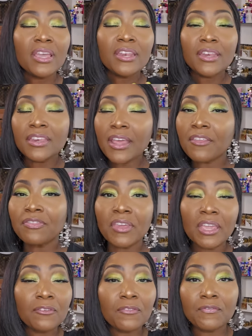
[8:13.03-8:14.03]

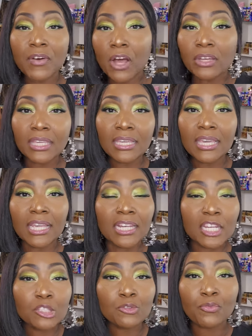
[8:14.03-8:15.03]
Nothing funky
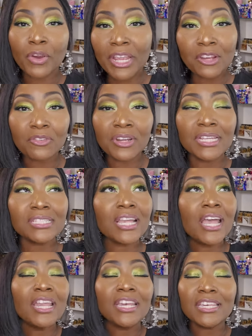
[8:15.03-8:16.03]
in this fragrance,
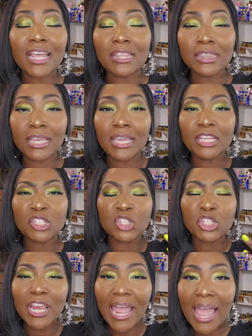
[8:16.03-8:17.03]
nothing
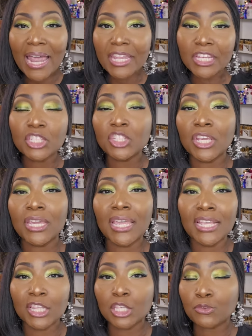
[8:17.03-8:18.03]
challenging
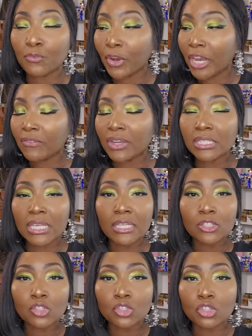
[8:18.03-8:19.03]
in this fragrance.
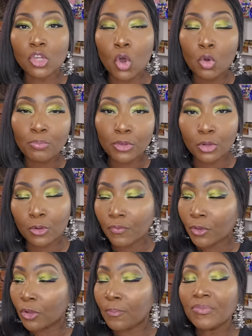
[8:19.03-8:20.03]
It's so
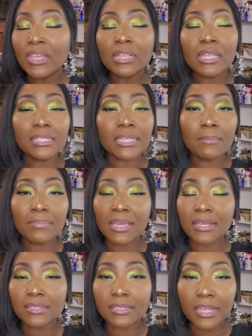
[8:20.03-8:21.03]
beautiful. This can
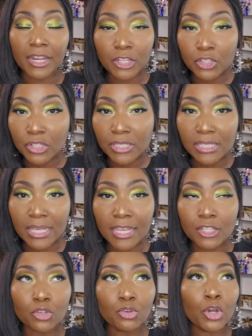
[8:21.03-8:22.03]
be a signature
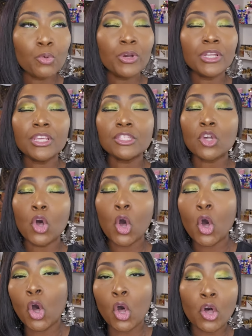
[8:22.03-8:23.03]
scent. You can wear this
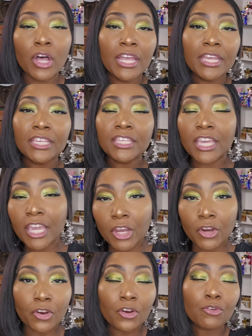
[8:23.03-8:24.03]
all
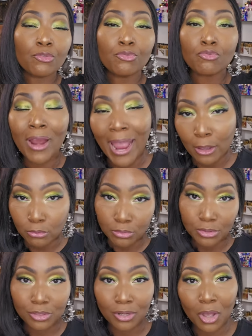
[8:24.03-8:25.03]
year
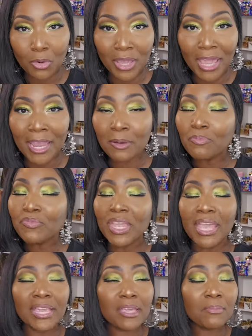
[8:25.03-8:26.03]
round. Okay,
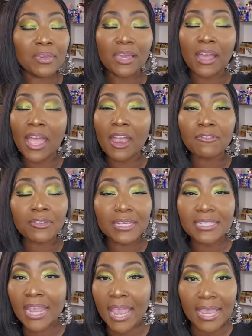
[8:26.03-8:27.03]
it can be a
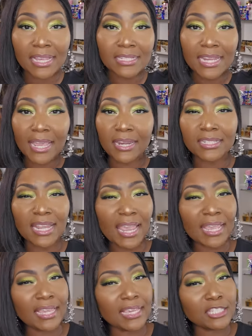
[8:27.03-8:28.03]
everyday, day to
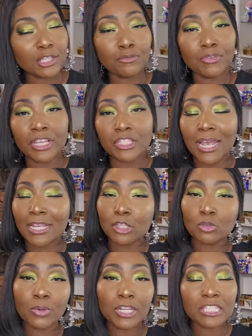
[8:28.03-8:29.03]
day, easy reach. I
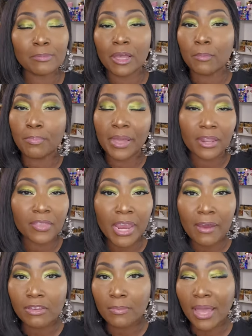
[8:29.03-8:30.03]
just want to smell better than
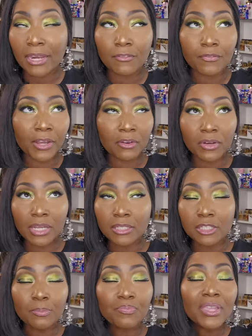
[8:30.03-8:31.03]
everybody
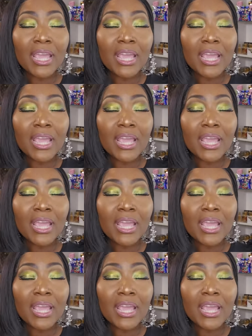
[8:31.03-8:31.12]
fragrance.